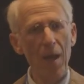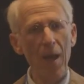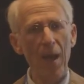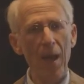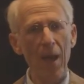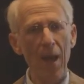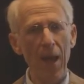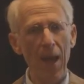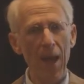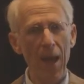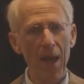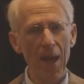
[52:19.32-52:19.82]

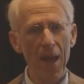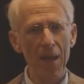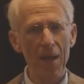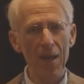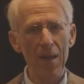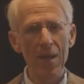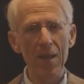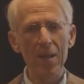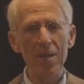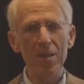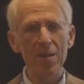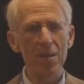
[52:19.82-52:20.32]
and
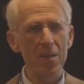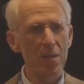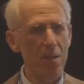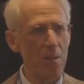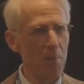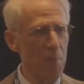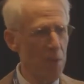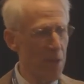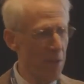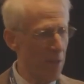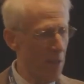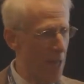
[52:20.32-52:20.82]
in
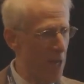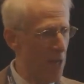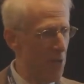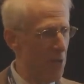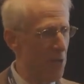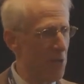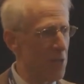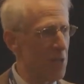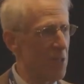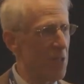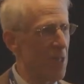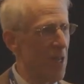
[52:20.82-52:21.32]
some of the
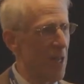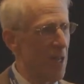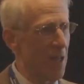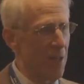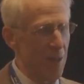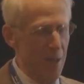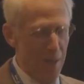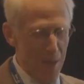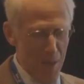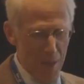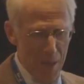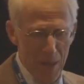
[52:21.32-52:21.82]
letters
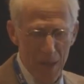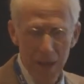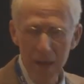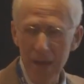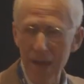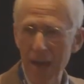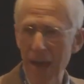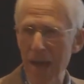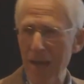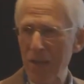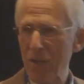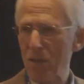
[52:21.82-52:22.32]
that I
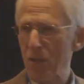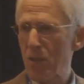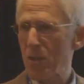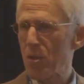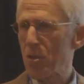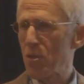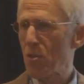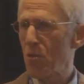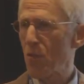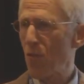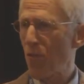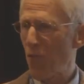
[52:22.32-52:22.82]
had access
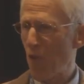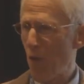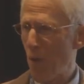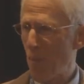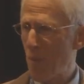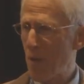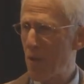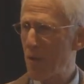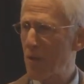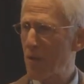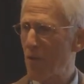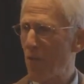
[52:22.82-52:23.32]
to
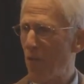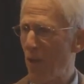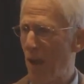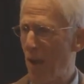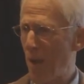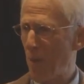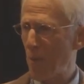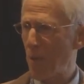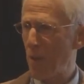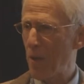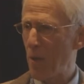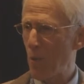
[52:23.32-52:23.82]
from his
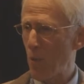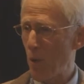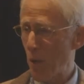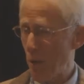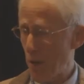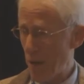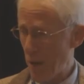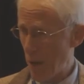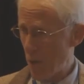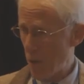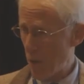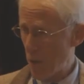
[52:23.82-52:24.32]
family, where
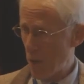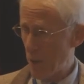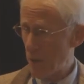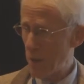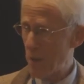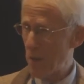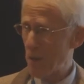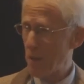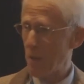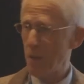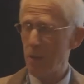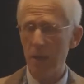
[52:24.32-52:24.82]
they
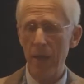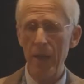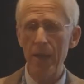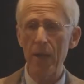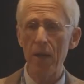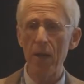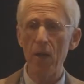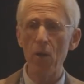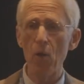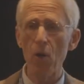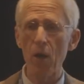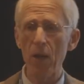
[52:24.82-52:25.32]
really
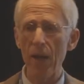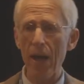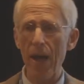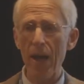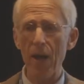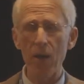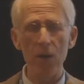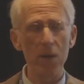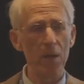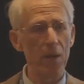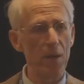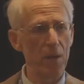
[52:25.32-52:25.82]
laid it all
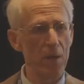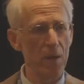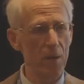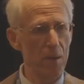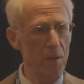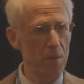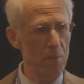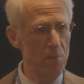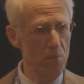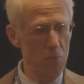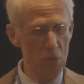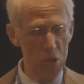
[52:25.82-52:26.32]
out, that
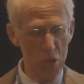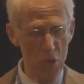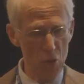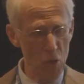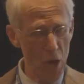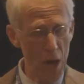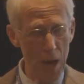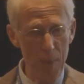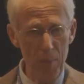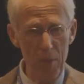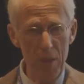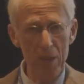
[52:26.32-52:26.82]

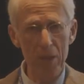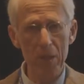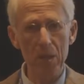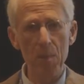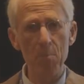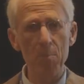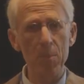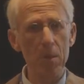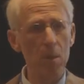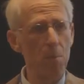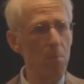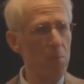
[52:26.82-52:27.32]
described his
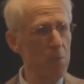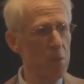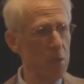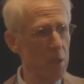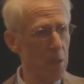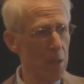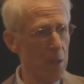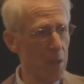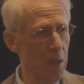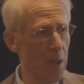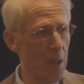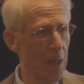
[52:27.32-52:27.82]
symptoms
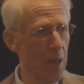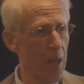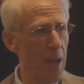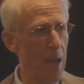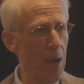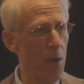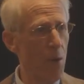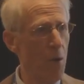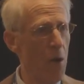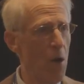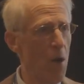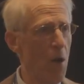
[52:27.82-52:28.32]
and
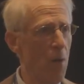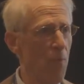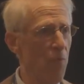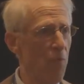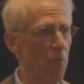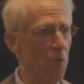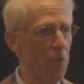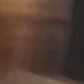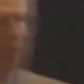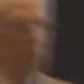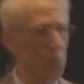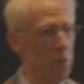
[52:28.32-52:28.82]
how
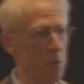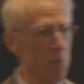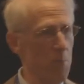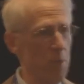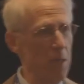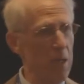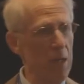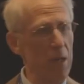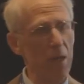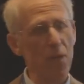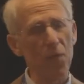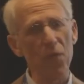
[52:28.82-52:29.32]
harmful it was
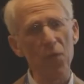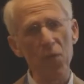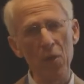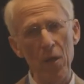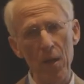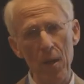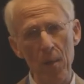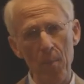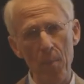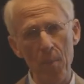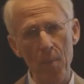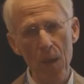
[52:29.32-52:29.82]
being for
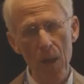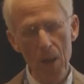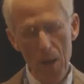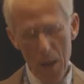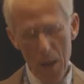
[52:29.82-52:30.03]
him,